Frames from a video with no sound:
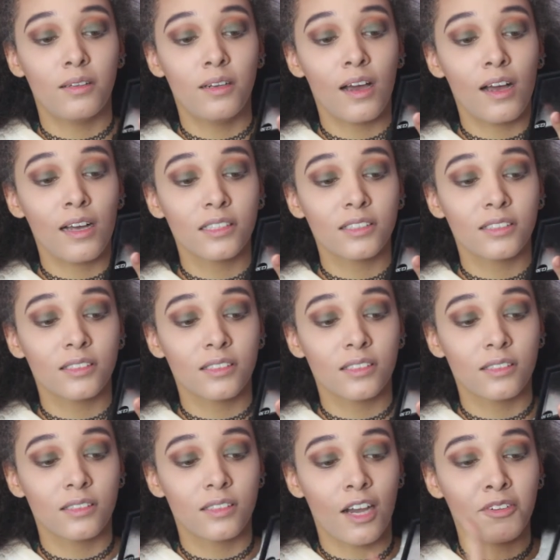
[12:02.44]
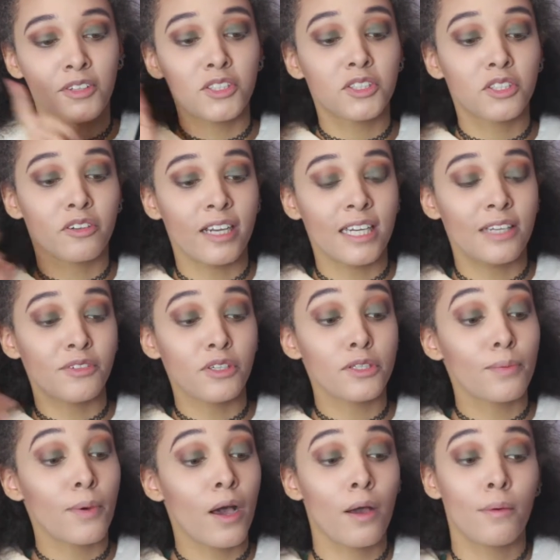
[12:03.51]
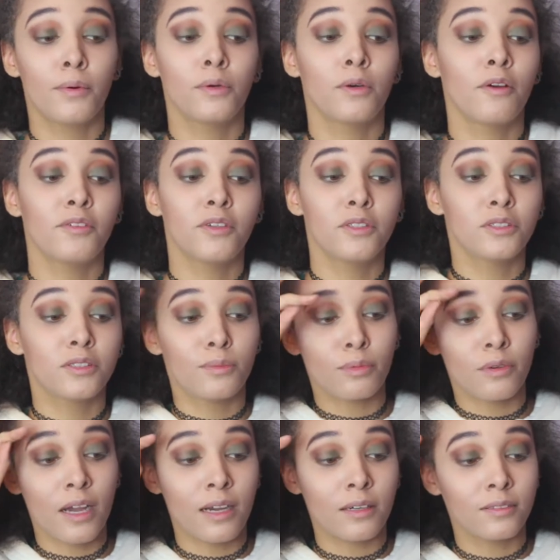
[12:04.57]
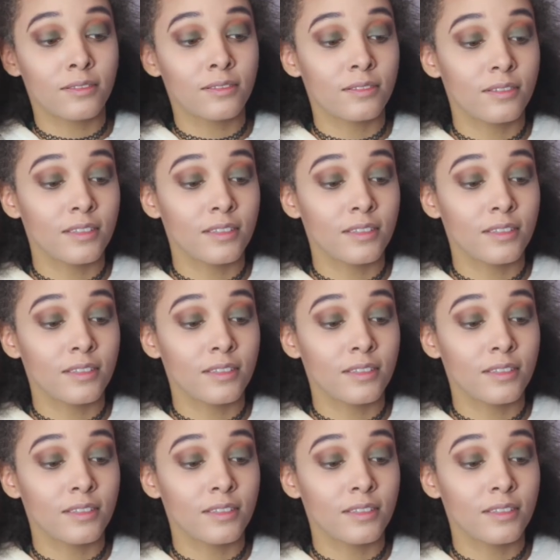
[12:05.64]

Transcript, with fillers: last, I've used the green, I've used purple, I've used the brown,